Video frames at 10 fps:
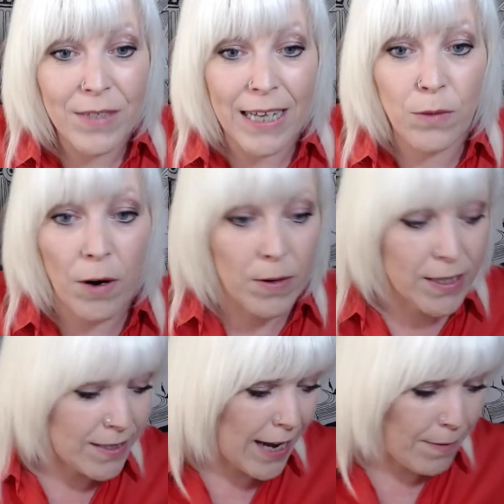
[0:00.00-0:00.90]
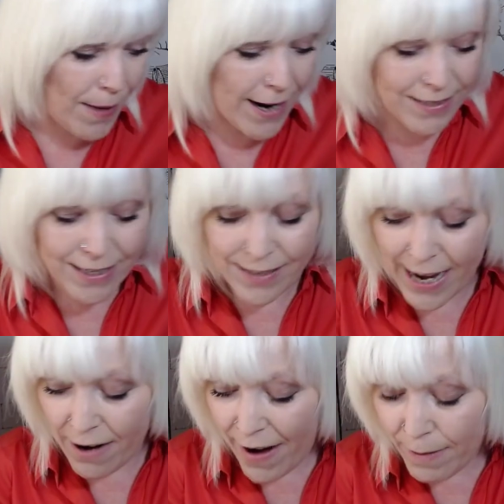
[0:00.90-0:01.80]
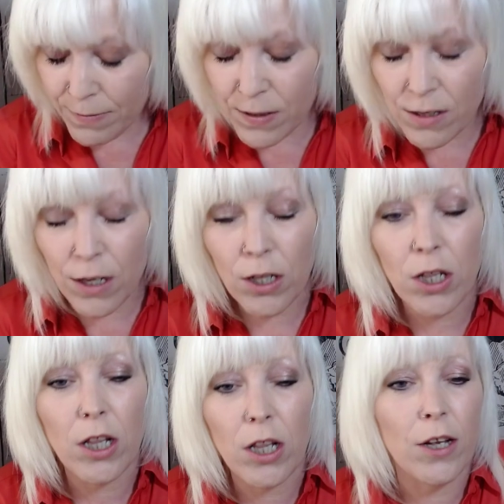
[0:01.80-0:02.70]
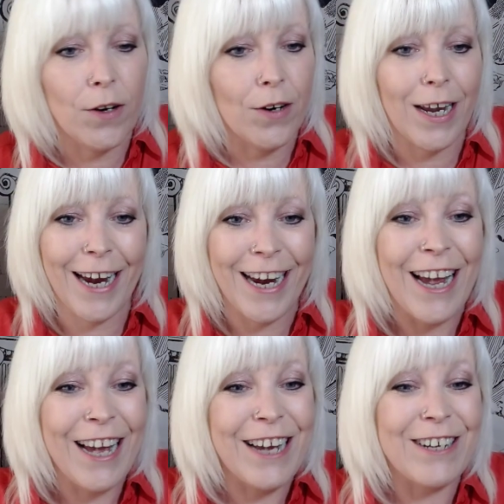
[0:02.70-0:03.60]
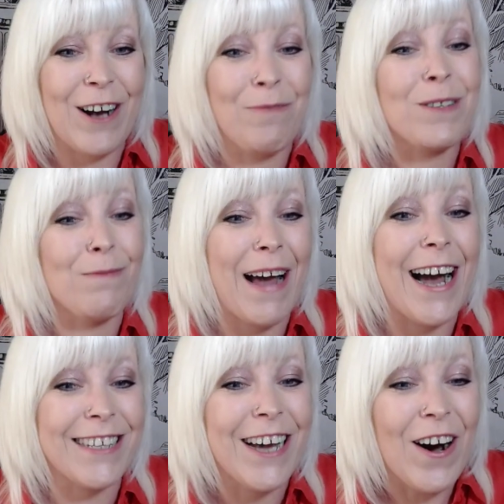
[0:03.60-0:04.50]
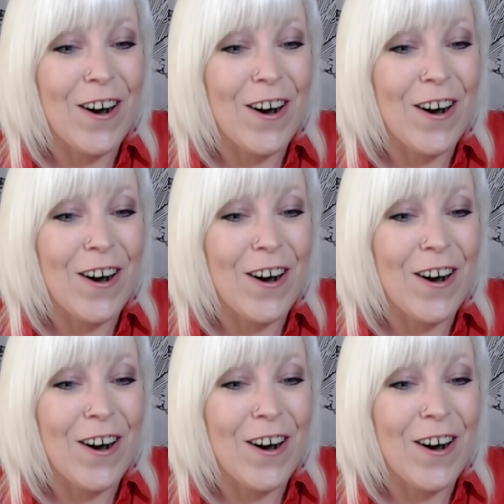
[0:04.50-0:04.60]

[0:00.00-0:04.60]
That's what I want to say, Pisces. They are absolutely gobsmacked.